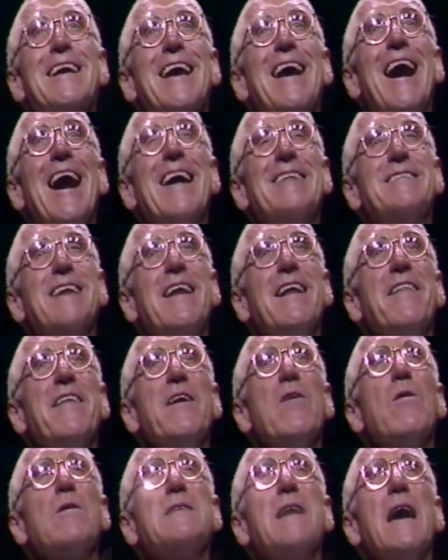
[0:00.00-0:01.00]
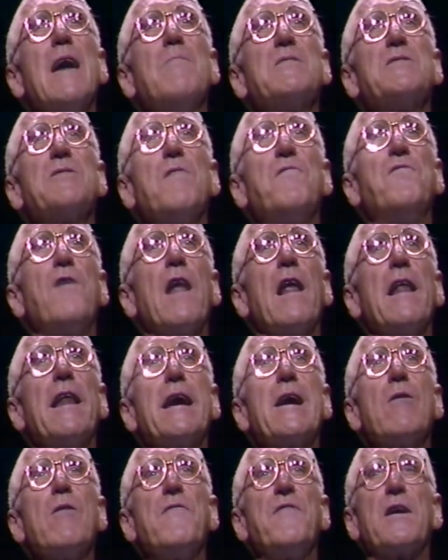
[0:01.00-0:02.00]
I tell you, the old town was so full of
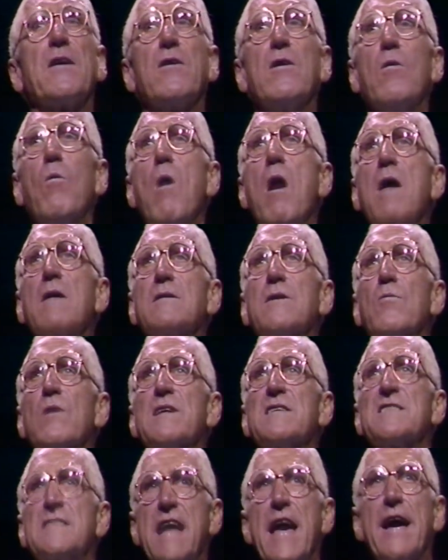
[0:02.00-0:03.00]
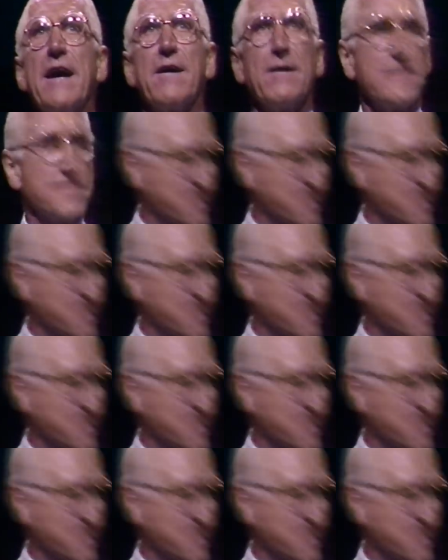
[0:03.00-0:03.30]
liquor, if it could have walked, it would have staggered.